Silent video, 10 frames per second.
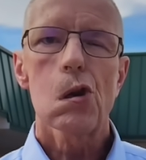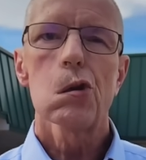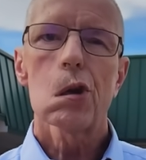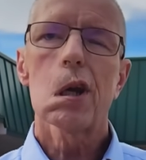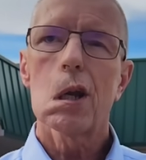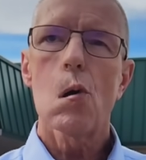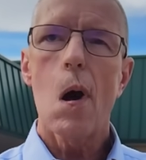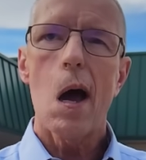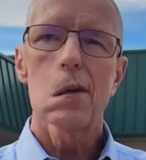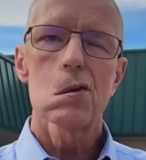So you're going to
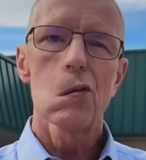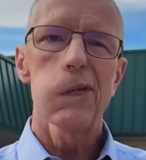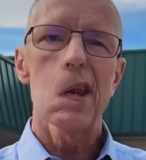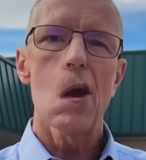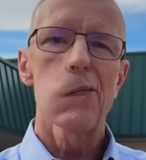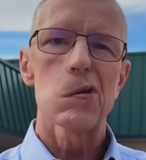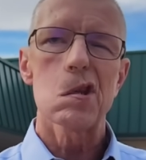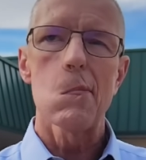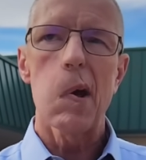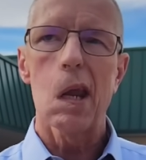go out and do video for
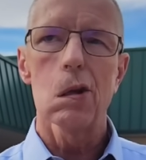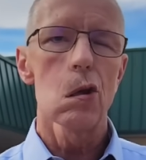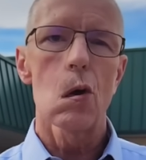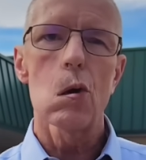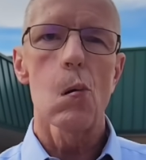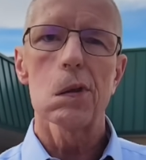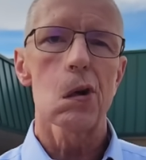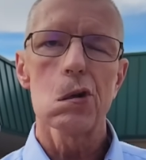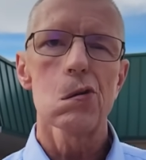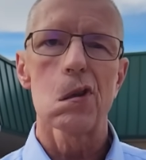somebody, and you don't know what
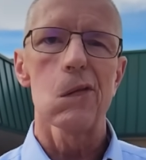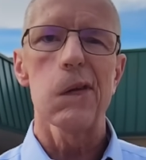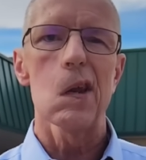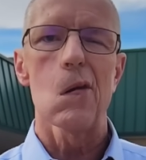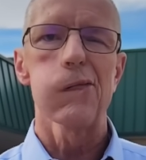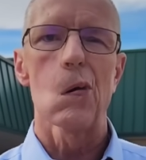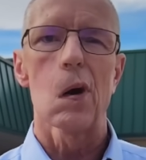they're using the video for.